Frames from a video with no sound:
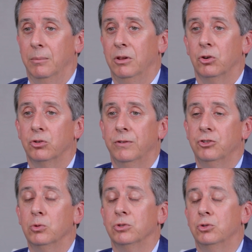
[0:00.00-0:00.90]
I mean, there's
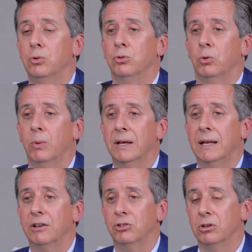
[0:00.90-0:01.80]
visual tools where we
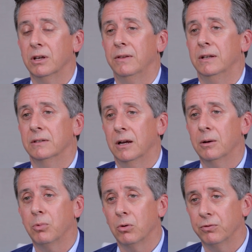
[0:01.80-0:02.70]
can actually look at the
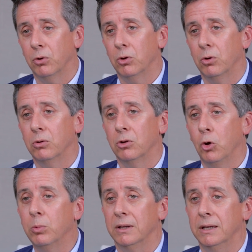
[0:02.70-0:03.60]
entire portfolio
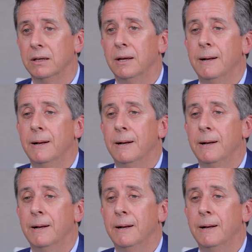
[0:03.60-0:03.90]
globally